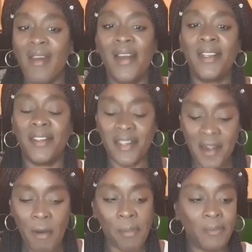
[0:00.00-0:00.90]
I don't
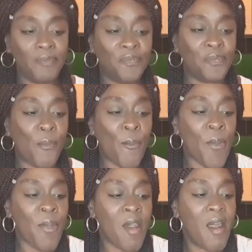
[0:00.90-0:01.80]
know.
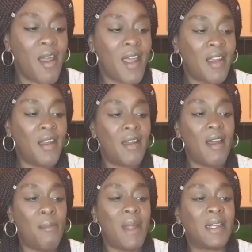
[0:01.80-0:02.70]
Are they going to
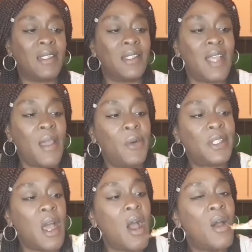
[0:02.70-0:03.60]
come back and say it
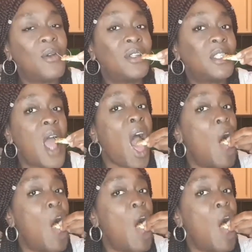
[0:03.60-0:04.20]
was a hoax?